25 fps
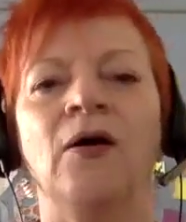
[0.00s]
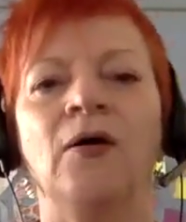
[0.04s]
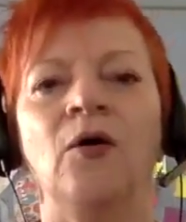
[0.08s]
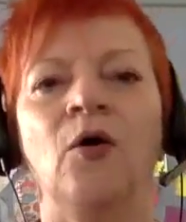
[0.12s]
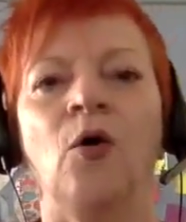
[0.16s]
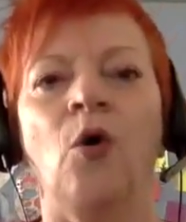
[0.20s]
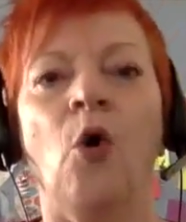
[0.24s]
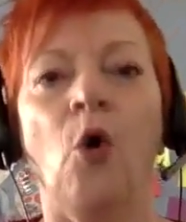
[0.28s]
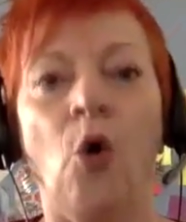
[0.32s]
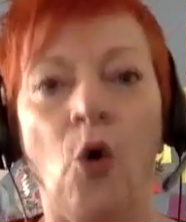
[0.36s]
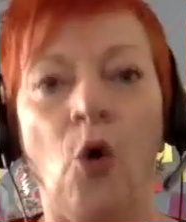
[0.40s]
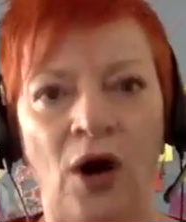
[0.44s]

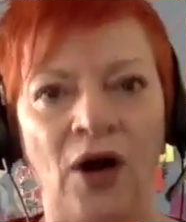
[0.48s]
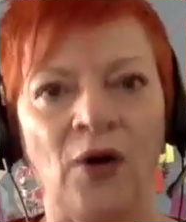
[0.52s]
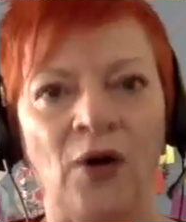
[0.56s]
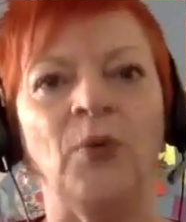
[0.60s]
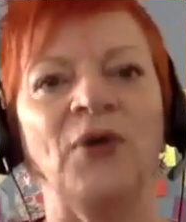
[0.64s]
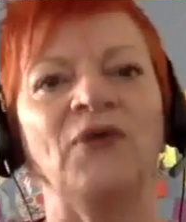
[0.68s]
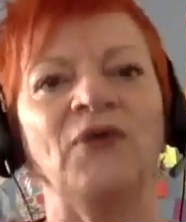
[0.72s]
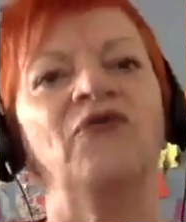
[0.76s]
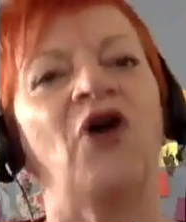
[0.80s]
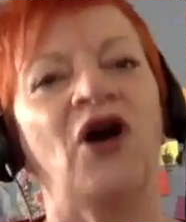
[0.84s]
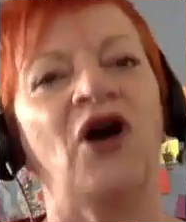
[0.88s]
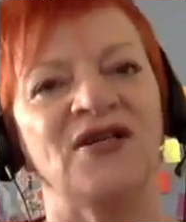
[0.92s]
or
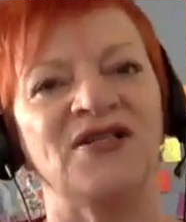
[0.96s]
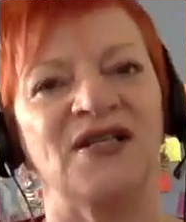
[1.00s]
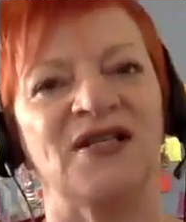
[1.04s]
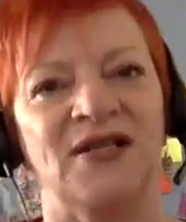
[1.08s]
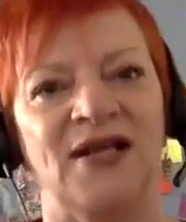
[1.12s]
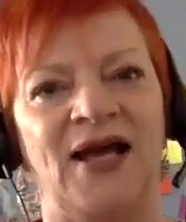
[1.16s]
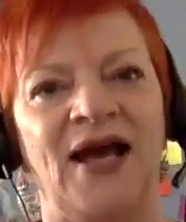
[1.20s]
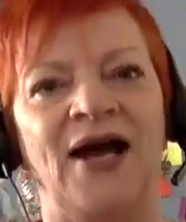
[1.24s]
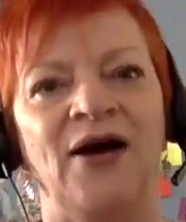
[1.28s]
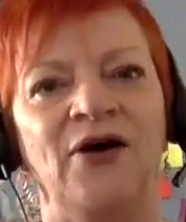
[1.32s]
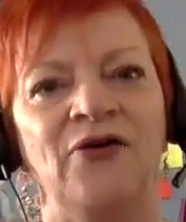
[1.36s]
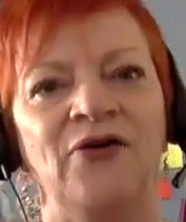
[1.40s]
we write in
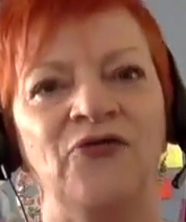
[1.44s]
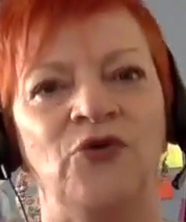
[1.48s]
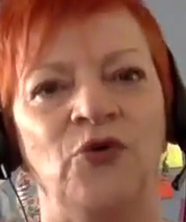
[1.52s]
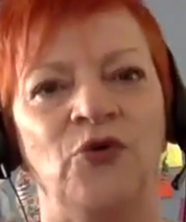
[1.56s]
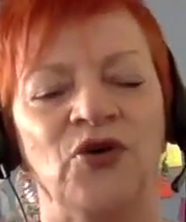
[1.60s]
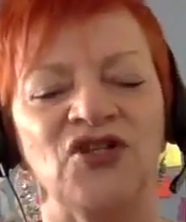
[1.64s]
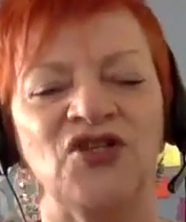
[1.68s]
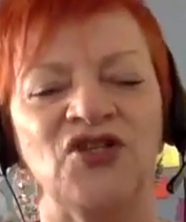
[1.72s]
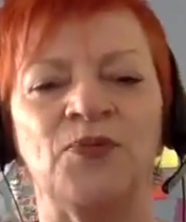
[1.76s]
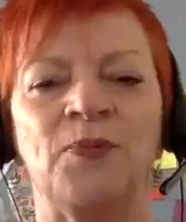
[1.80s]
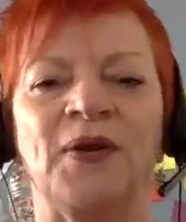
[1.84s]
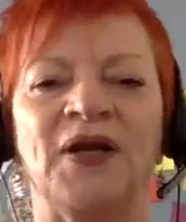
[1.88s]
our
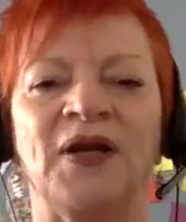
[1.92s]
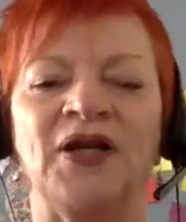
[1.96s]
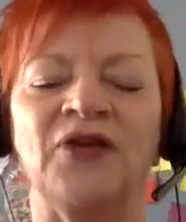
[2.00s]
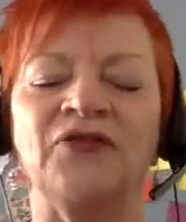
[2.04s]
voice. But